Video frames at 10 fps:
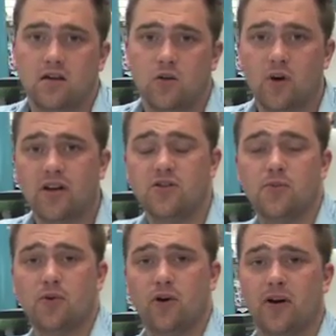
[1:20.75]
You want to use
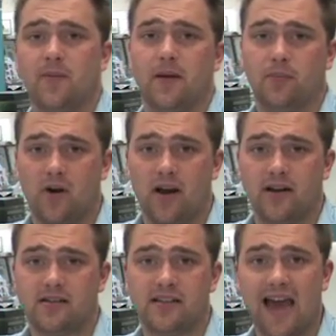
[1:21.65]
a program like
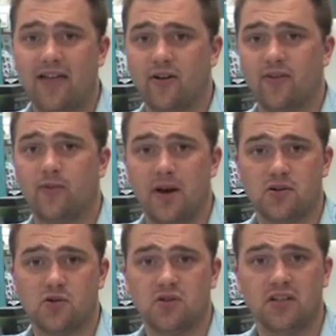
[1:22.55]
Prey to gather
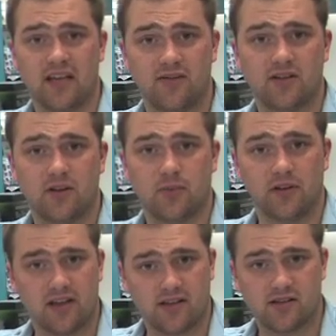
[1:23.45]
information to give to the
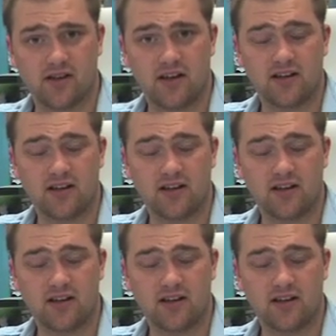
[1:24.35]
police,